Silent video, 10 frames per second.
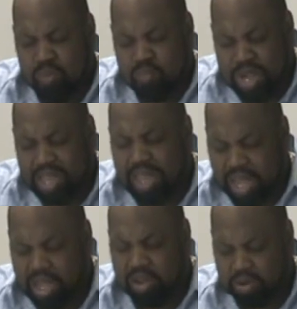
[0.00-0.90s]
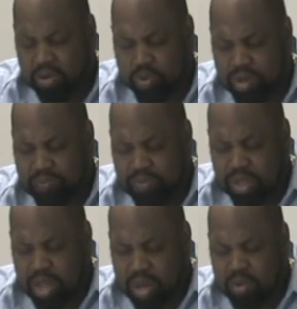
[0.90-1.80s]
We thank you, Lord.
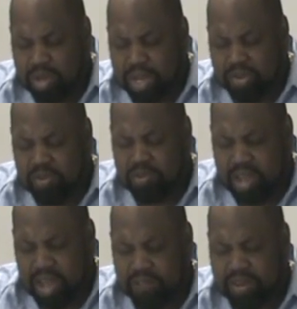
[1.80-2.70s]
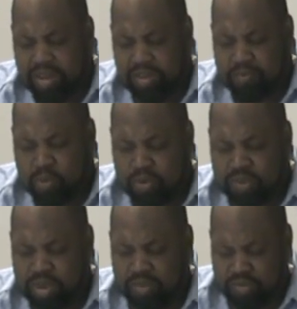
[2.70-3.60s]
Lord, that you gave us this
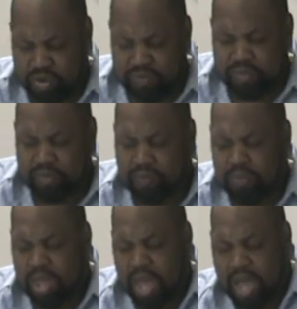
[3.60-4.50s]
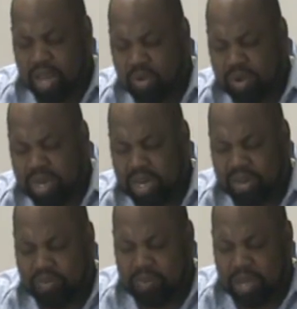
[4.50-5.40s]
portion of scripture. And Lord, let
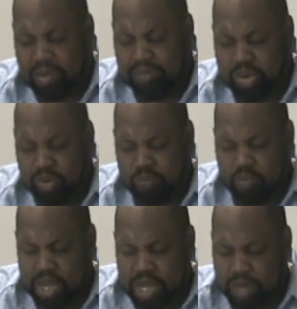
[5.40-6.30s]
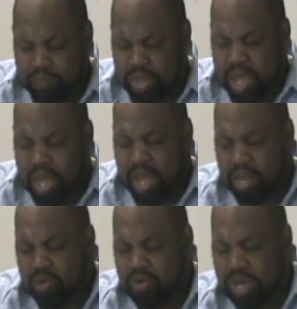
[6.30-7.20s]
us be able to read it. And
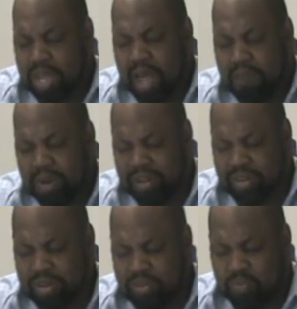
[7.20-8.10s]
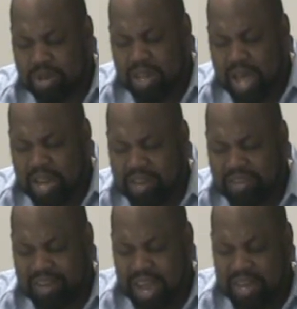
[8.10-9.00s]
Lord, bless us with the
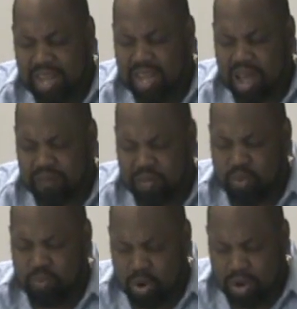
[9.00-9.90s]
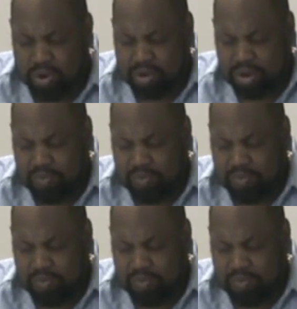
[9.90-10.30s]
understanding of your word.